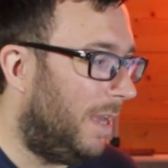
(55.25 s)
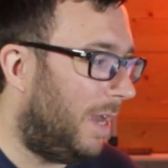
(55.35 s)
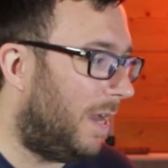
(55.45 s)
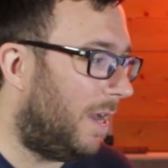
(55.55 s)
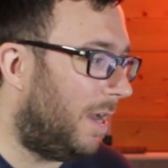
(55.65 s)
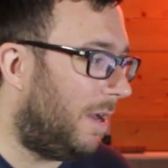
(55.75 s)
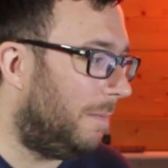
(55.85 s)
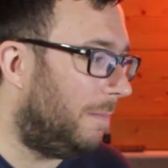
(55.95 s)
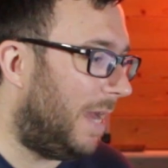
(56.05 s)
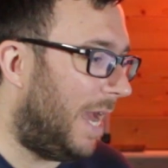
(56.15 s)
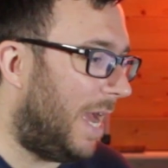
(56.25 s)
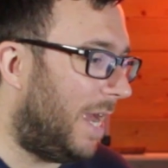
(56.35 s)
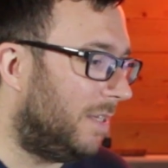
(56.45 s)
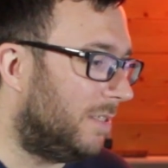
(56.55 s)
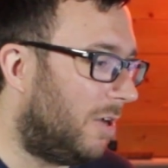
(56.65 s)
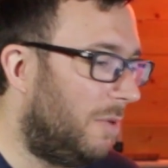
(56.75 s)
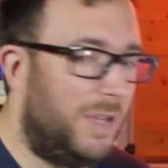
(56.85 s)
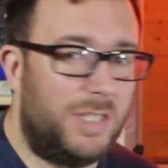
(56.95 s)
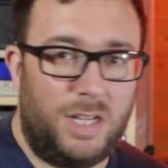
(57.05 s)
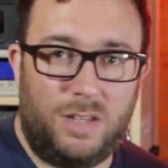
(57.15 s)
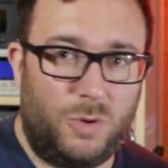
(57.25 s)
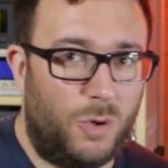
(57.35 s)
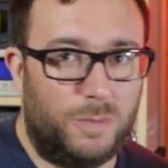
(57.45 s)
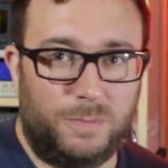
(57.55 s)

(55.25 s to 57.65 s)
and I immediately thought